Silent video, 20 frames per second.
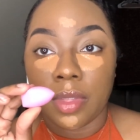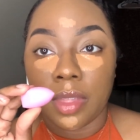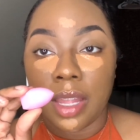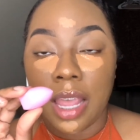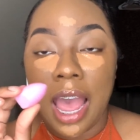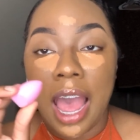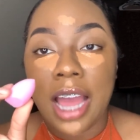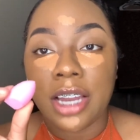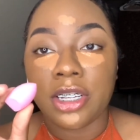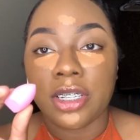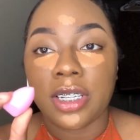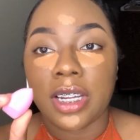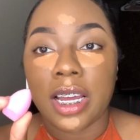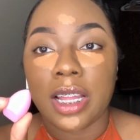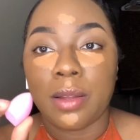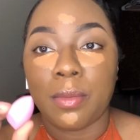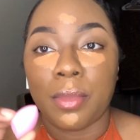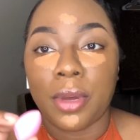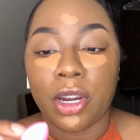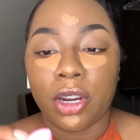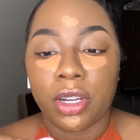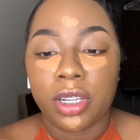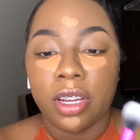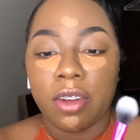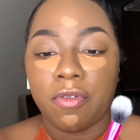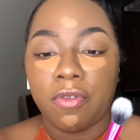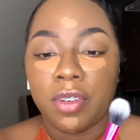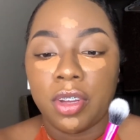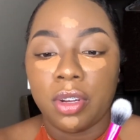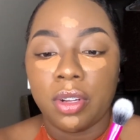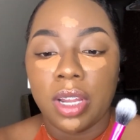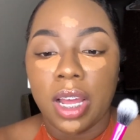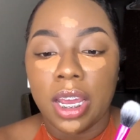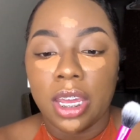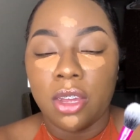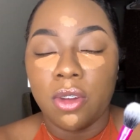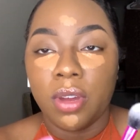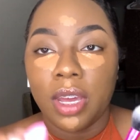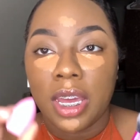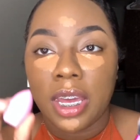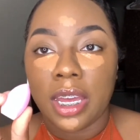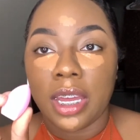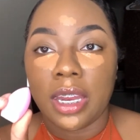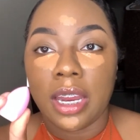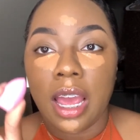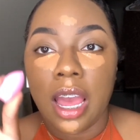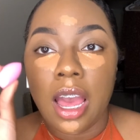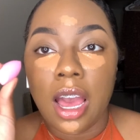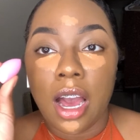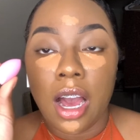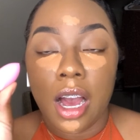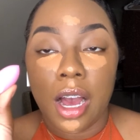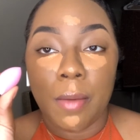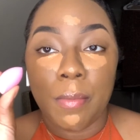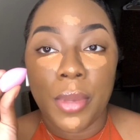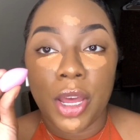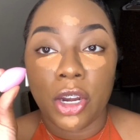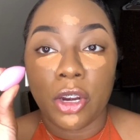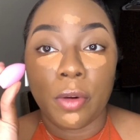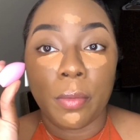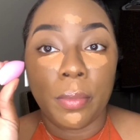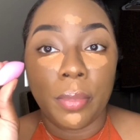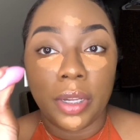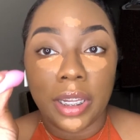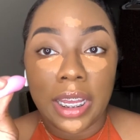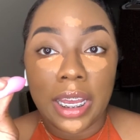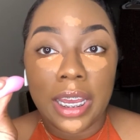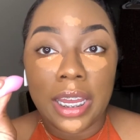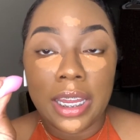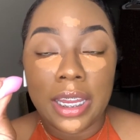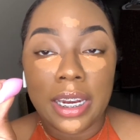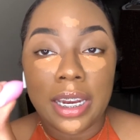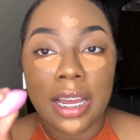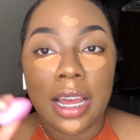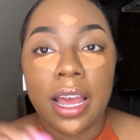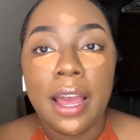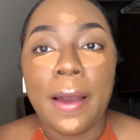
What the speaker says: I just like them better because I feel like you get a better blend.